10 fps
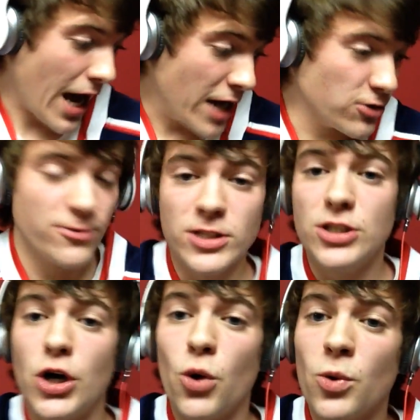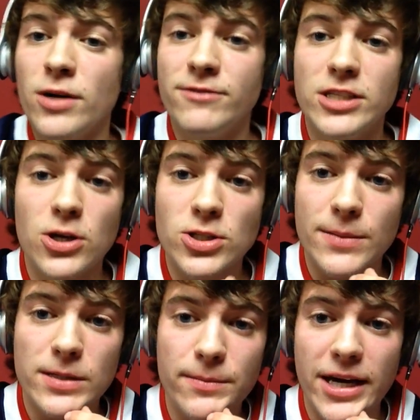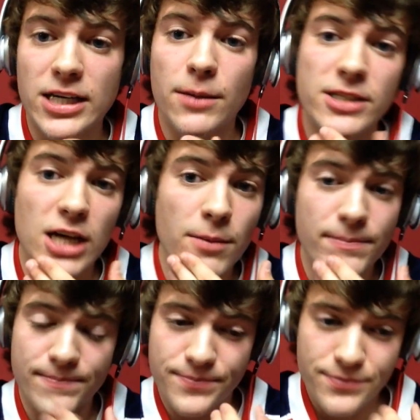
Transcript: I don't really know what videos I'm going to make coming up.